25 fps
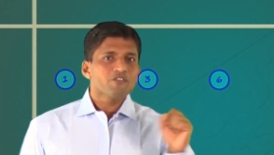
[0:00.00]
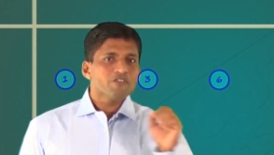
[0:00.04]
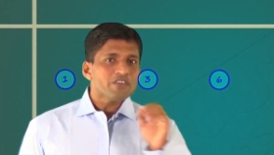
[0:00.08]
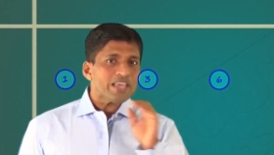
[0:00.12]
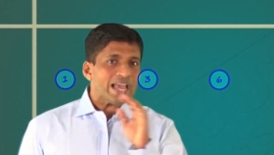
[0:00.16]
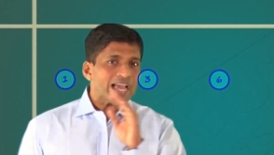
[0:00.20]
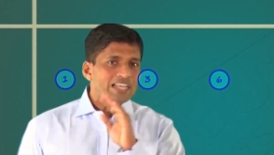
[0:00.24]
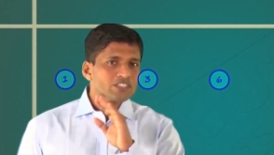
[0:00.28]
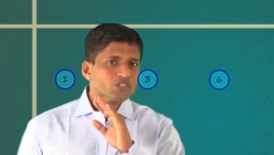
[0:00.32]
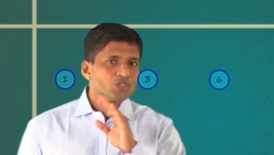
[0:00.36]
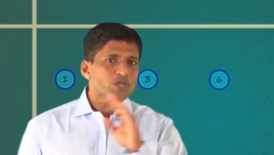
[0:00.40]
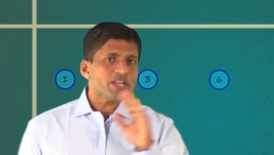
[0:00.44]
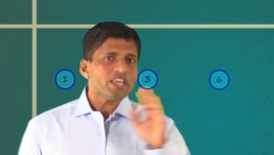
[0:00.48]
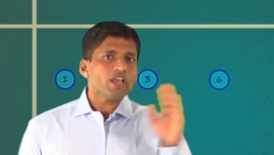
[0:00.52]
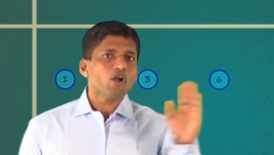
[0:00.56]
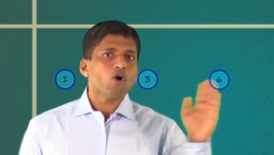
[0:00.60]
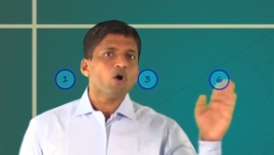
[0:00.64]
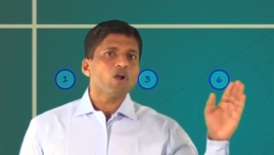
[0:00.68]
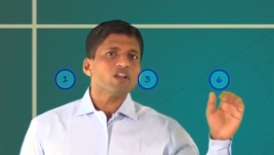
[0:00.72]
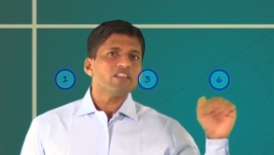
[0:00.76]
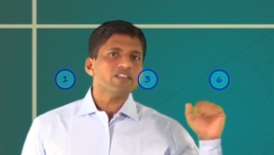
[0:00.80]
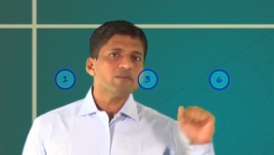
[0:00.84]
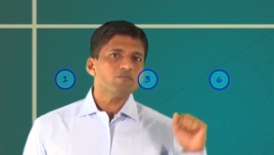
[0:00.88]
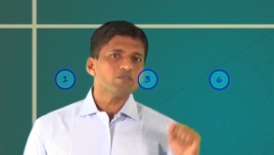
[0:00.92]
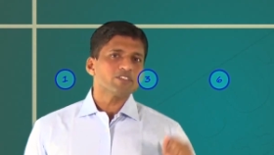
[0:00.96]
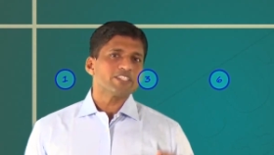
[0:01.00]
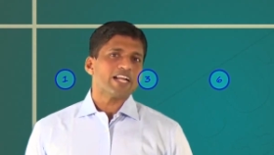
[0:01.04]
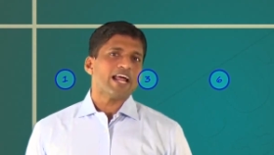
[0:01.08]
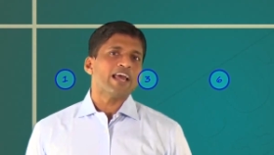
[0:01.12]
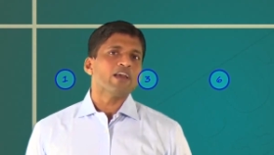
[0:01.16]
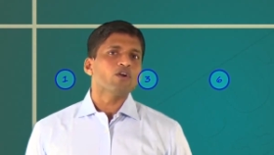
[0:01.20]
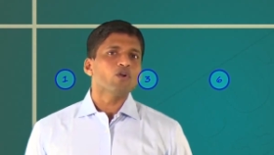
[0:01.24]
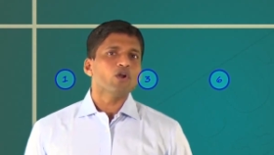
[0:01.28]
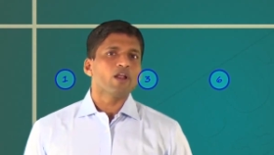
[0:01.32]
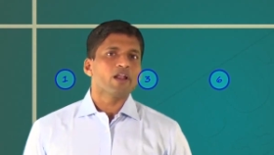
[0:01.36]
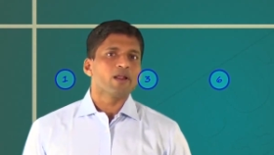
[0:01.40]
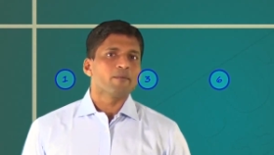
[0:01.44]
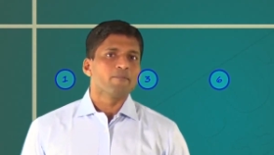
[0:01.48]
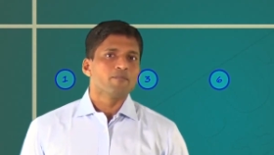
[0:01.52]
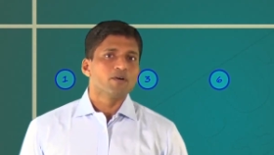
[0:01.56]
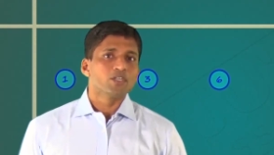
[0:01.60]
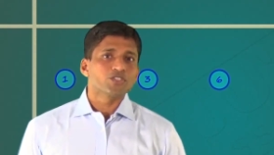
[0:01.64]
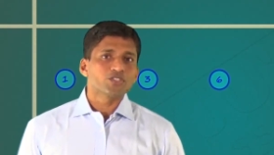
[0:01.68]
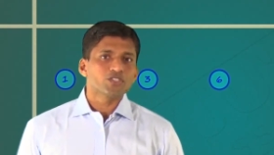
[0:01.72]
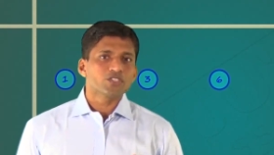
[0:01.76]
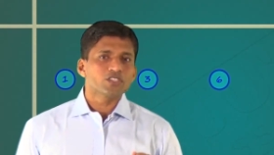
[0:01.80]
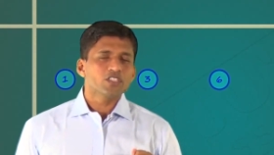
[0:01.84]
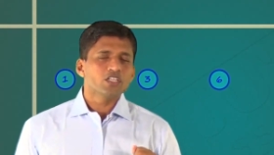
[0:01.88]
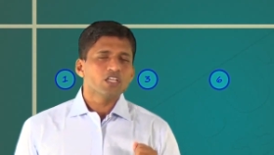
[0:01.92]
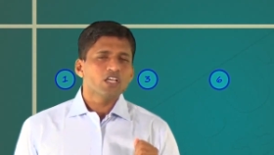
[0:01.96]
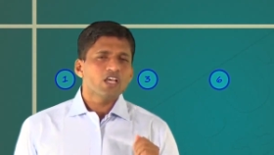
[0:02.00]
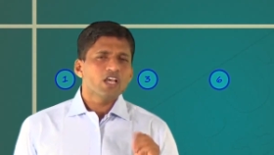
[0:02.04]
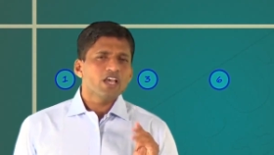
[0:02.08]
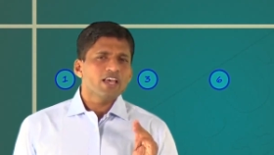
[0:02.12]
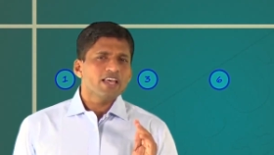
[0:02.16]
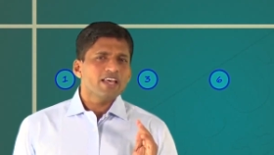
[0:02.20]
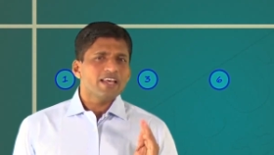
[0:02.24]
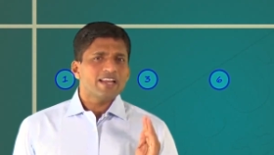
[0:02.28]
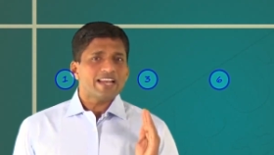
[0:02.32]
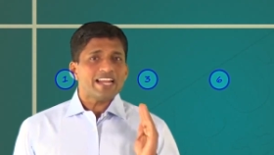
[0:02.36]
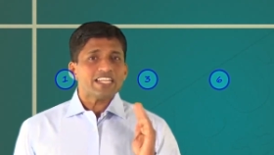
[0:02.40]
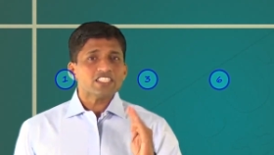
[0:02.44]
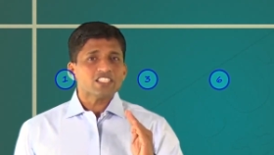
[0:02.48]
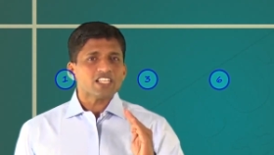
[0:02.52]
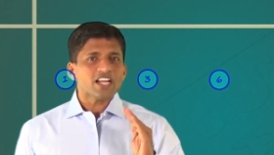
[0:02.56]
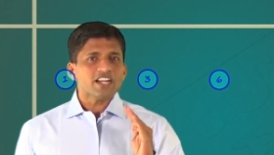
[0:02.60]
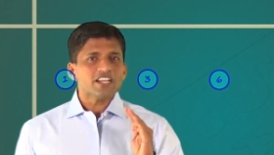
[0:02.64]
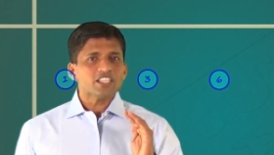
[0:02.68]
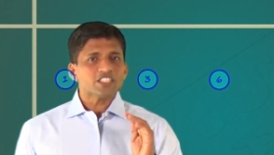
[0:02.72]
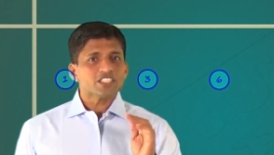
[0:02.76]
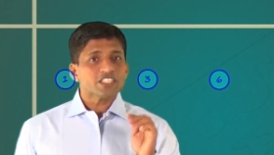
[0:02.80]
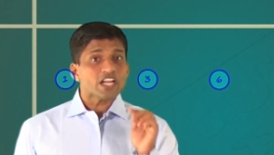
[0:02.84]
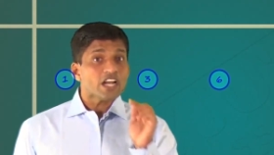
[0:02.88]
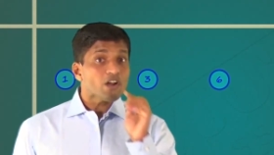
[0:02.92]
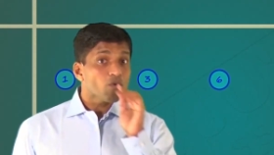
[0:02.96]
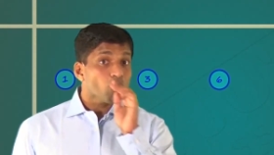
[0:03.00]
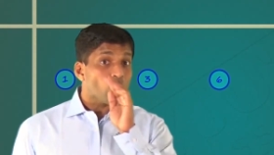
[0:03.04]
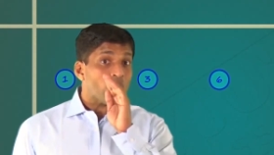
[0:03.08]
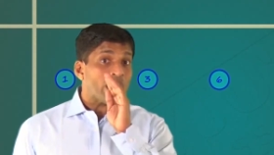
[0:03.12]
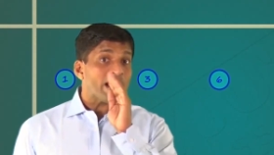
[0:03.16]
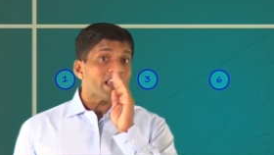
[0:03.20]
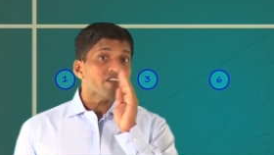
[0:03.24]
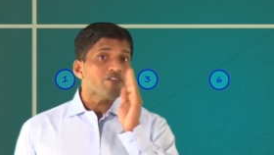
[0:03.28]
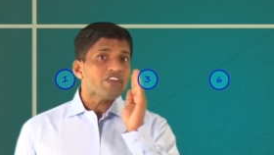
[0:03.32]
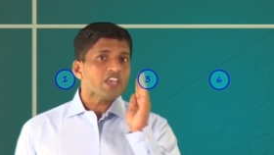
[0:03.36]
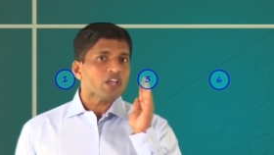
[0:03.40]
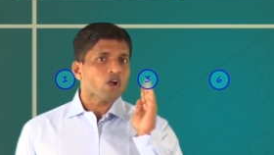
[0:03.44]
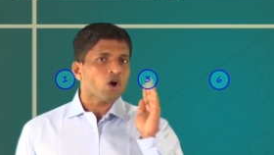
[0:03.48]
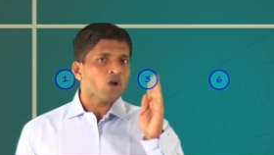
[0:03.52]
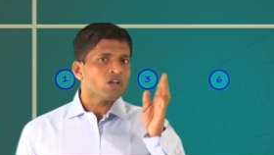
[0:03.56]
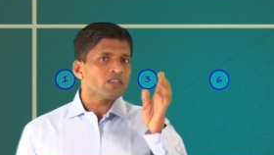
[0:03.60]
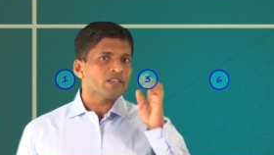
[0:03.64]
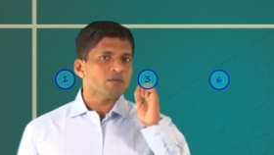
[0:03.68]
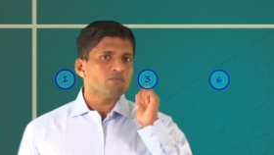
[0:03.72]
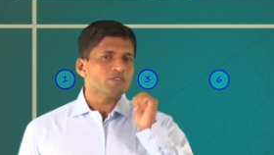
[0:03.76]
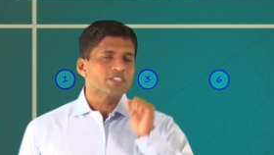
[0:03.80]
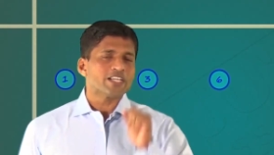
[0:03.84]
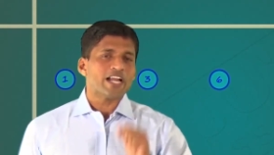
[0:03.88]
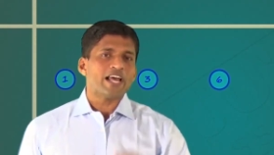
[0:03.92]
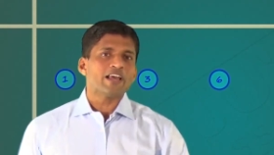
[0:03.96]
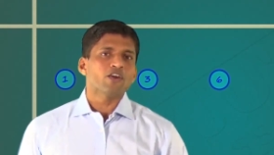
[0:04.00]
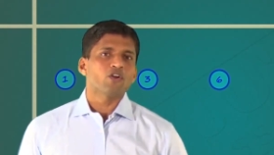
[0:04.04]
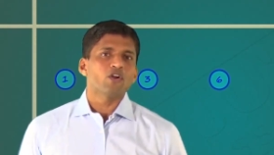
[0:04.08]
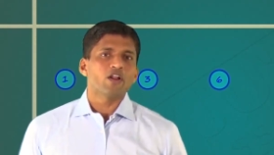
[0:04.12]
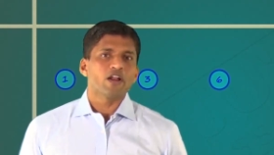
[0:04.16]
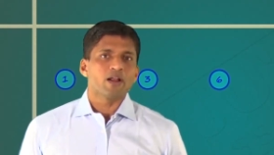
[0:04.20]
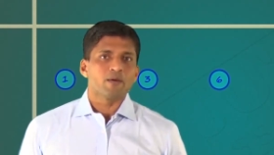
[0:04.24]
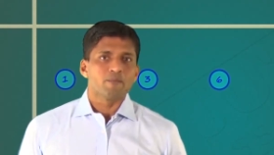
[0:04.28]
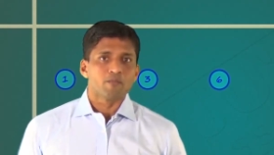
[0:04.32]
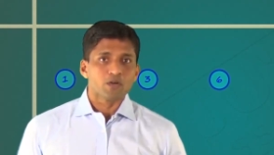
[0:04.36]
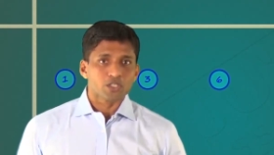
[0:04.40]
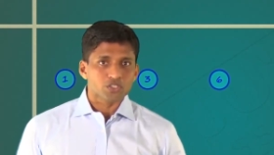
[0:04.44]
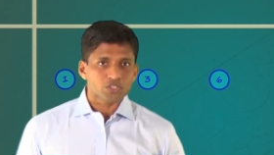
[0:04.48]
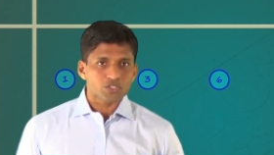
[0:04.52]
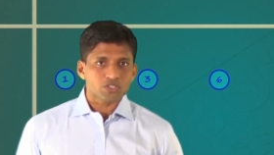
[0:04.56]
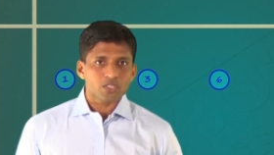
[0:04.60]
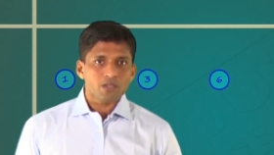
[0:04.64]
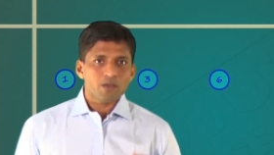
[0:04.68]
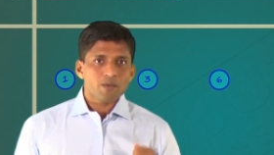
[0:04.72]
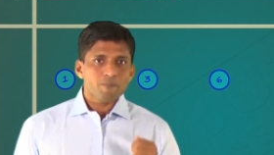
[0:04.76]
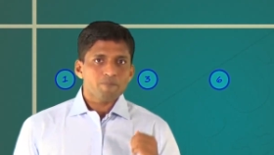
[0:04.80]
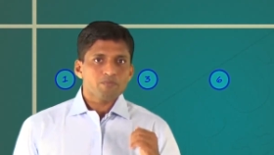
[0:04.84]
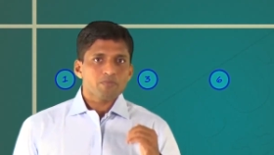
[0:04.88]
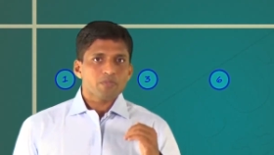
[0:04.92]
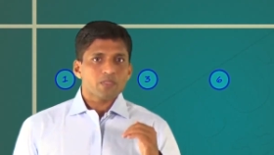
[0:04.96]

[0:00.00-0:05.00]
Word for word: we actually call them triangular numbers. Let's understand why we call them triangular numbers.